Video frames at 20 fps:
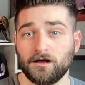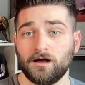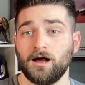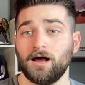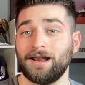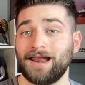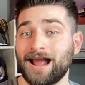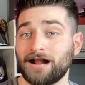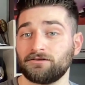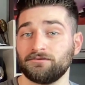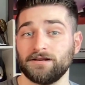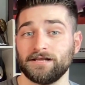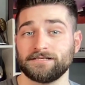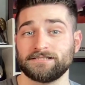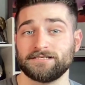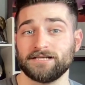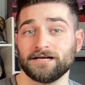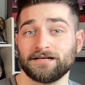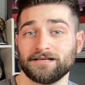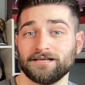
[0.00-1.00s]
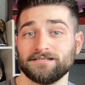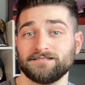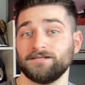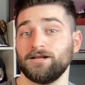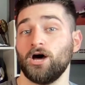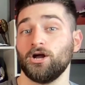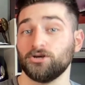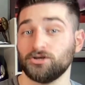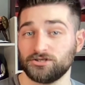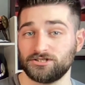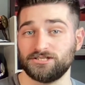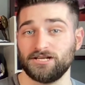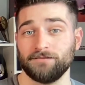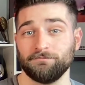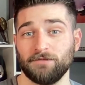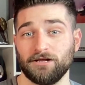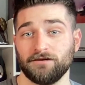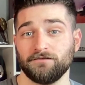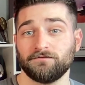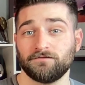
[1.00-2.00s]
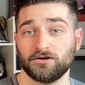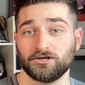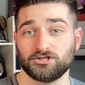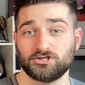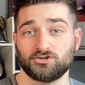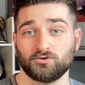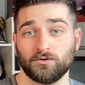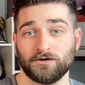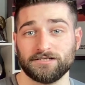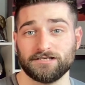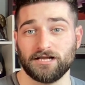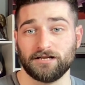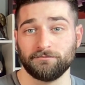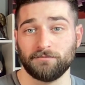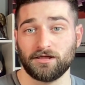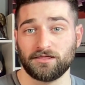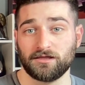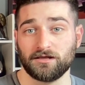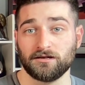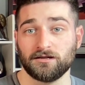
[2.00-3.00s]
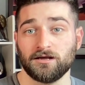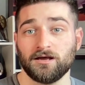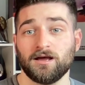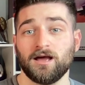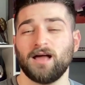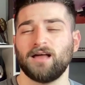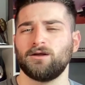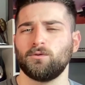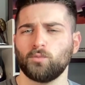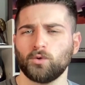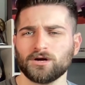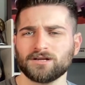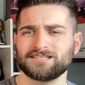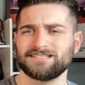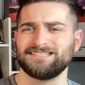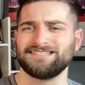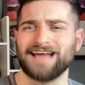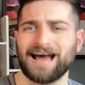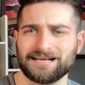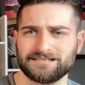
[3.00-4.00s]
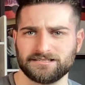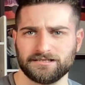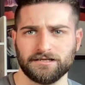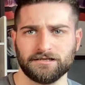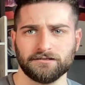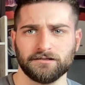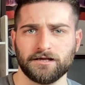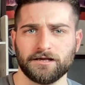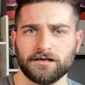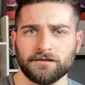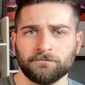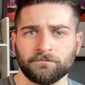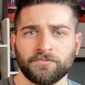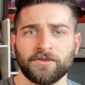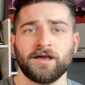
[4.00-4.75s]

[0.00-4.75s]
Anachronistic is an understatement for its storytelling method, and it works dazzlingly.